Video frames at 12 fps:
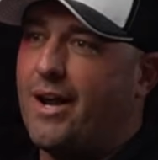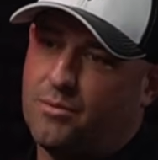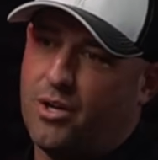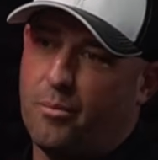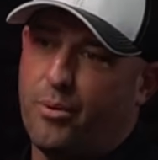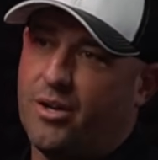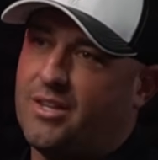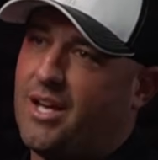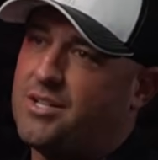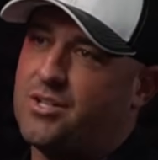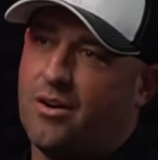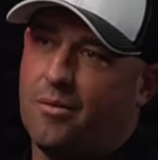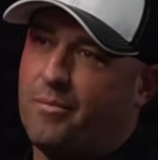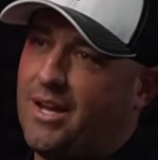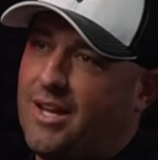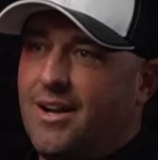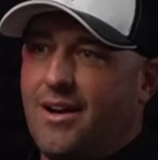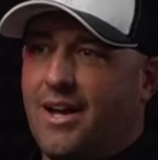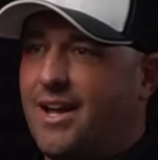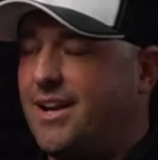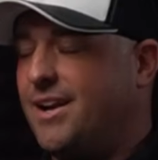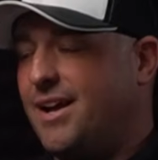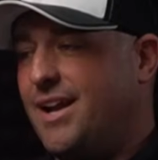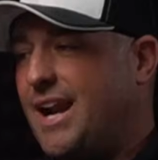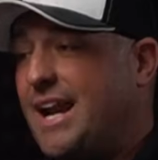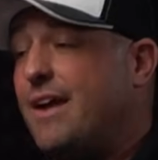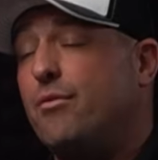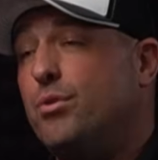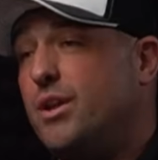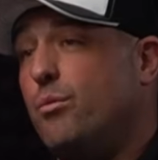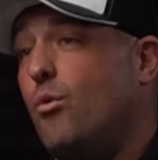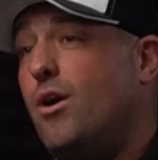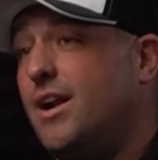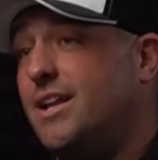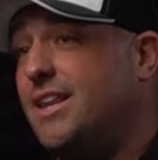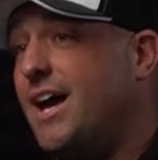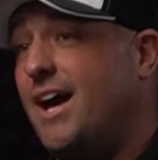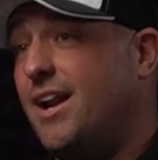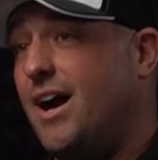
It's going to put attention on me, and and I never really wanted that.